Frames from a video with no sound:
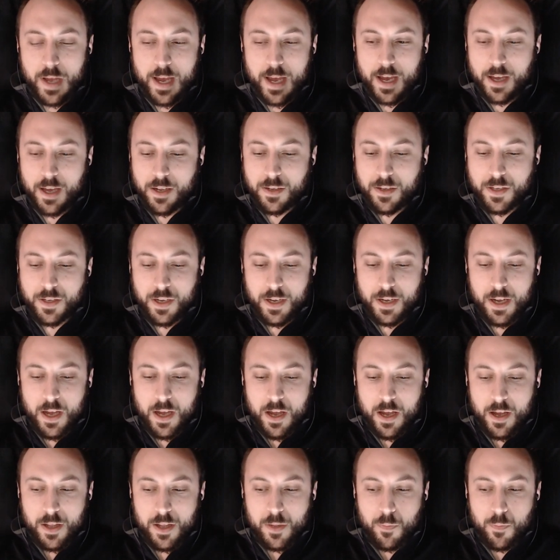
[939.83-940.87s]
And
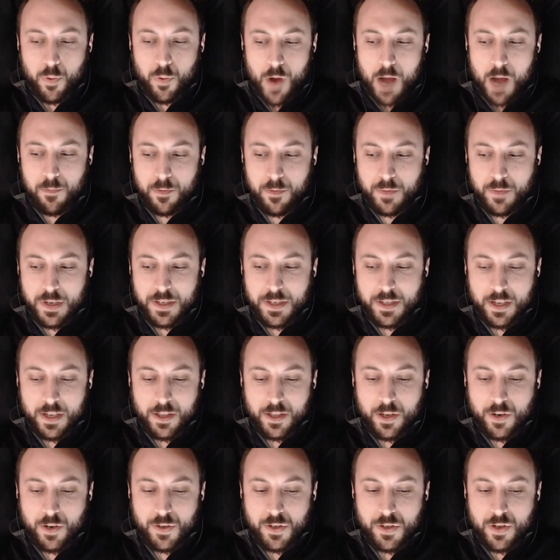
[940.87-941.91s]
the problem is
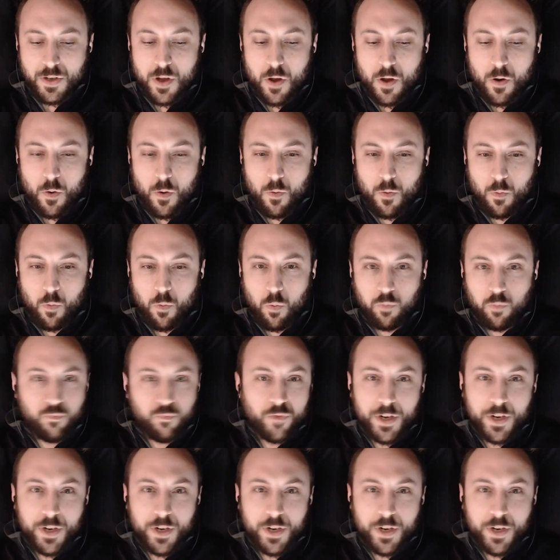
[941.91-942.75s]
that there's no